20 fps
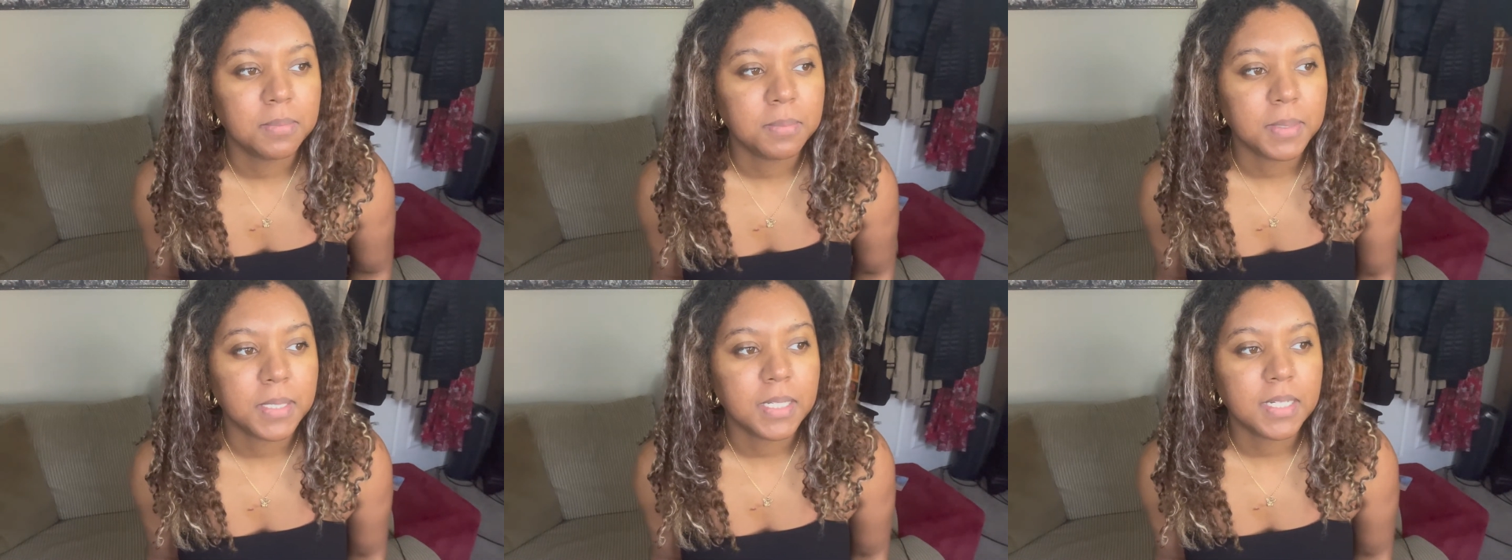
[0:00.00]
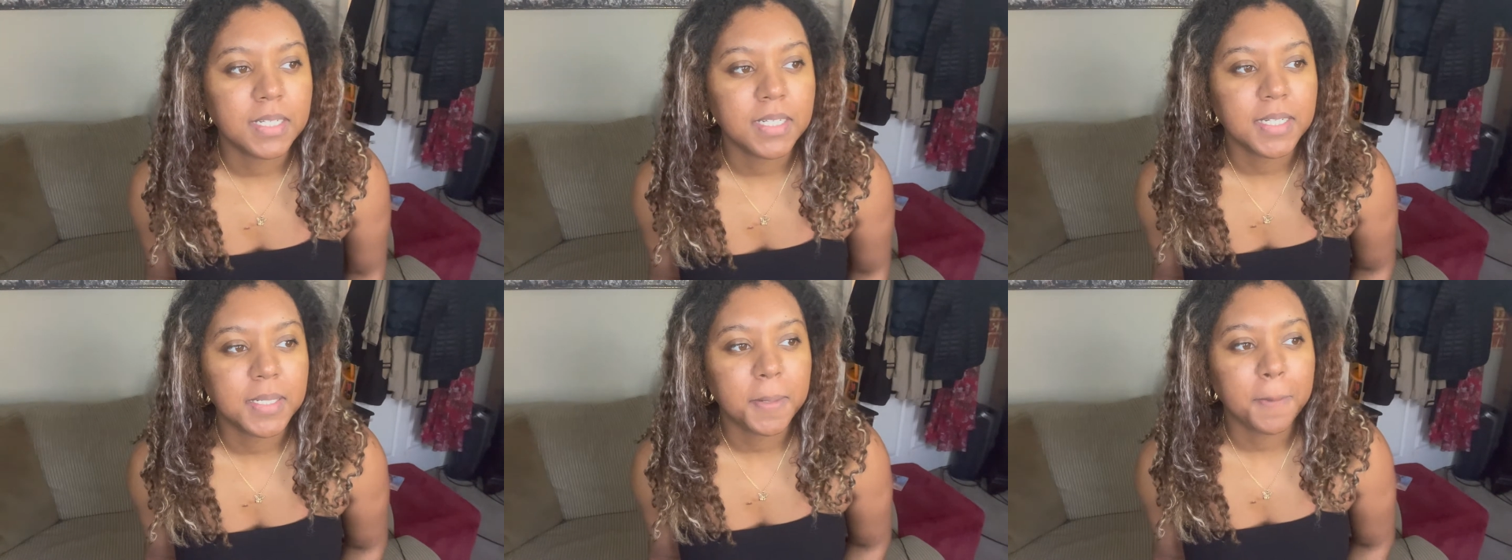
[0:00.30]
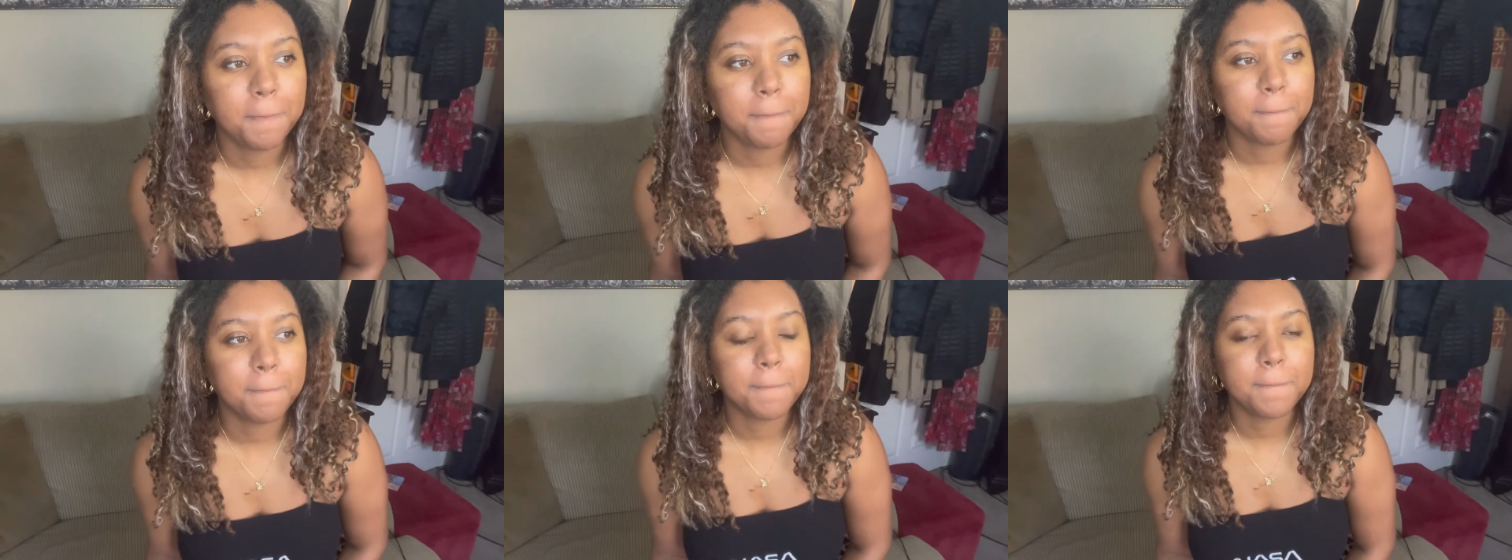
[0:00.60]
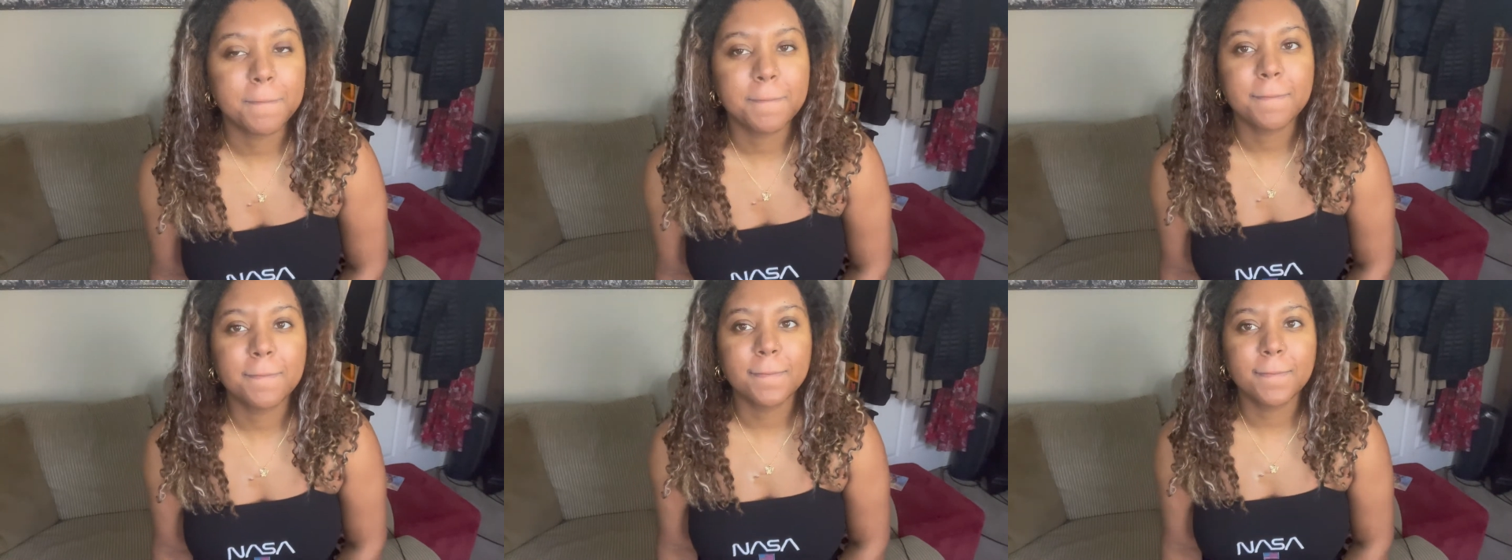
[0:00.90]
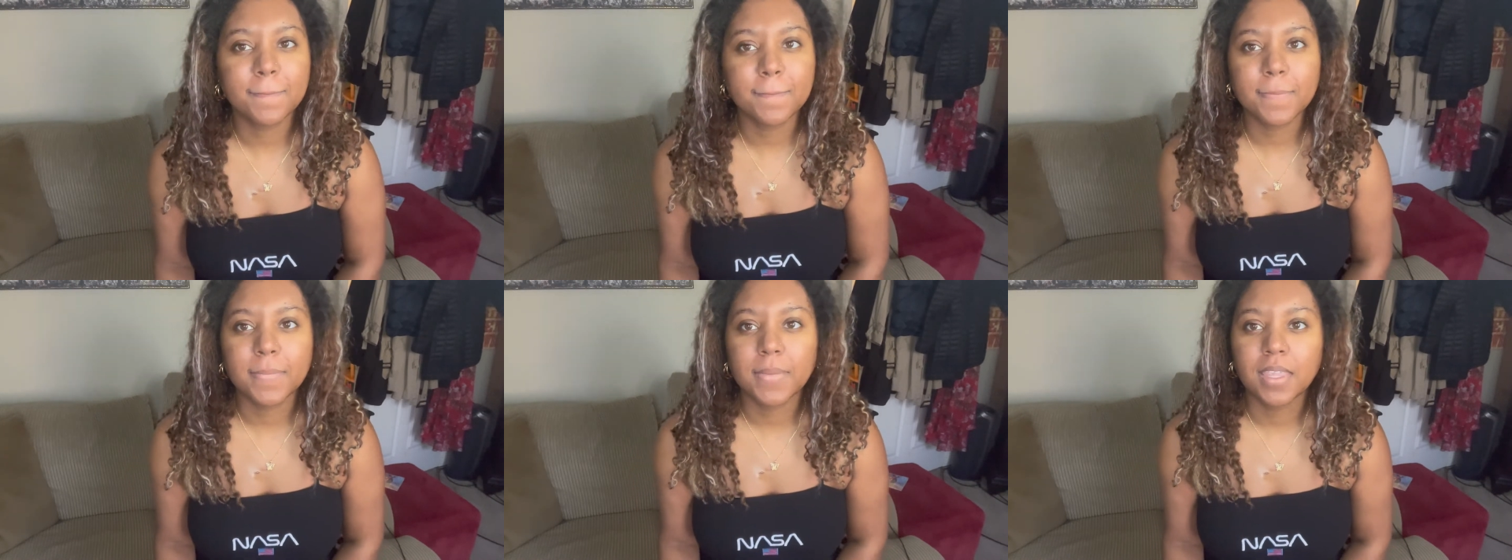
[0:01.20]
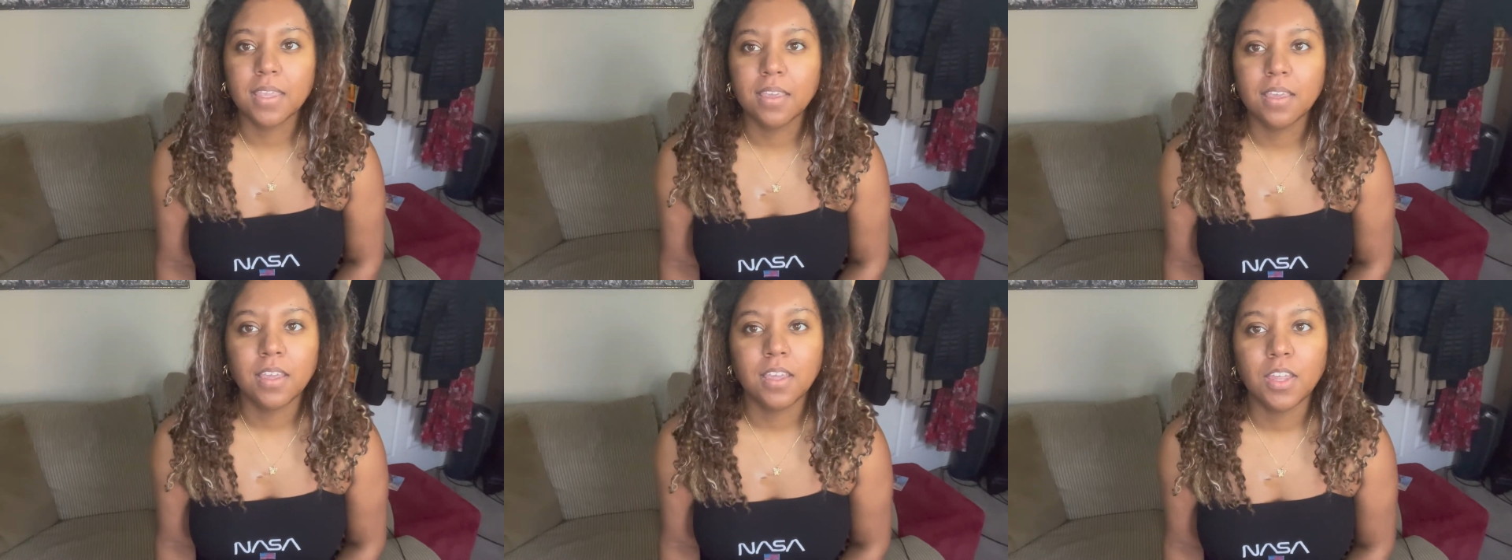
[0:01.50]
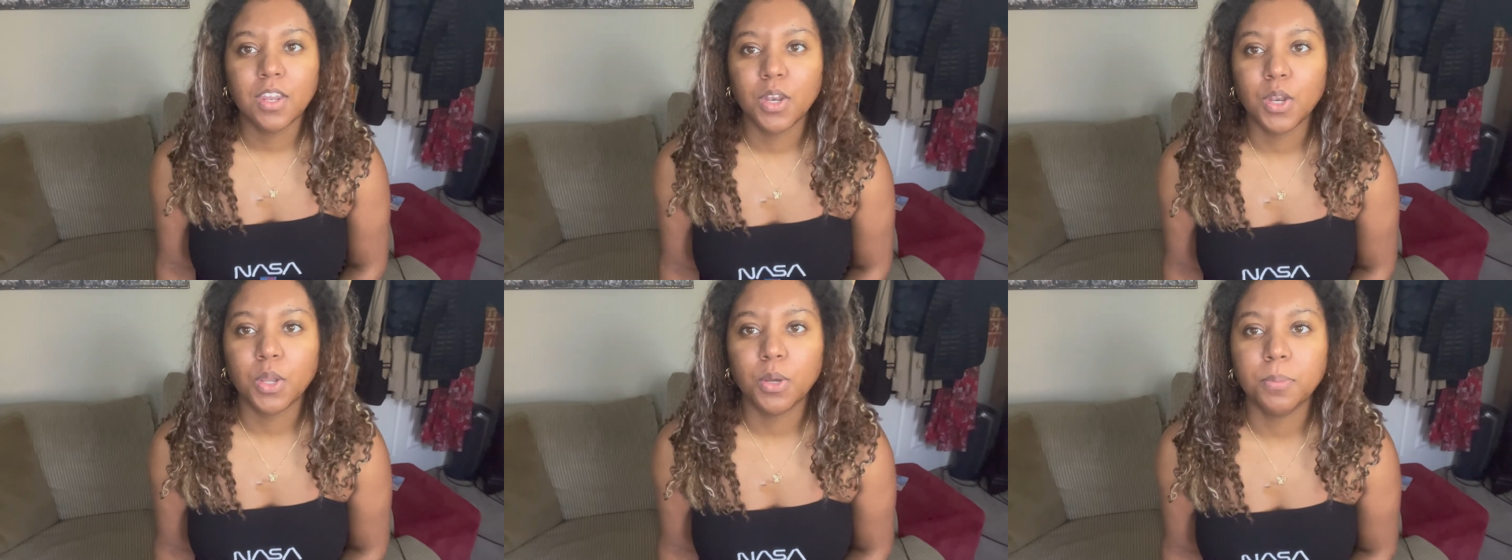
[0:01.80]
but
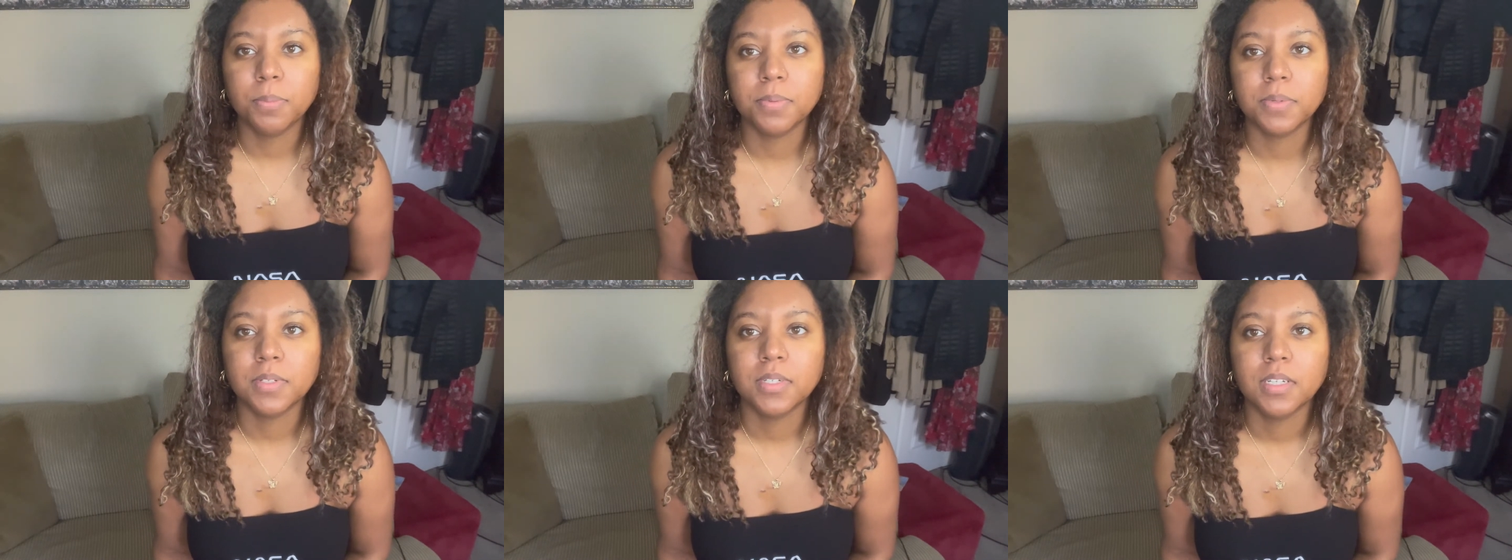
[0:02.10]
nope.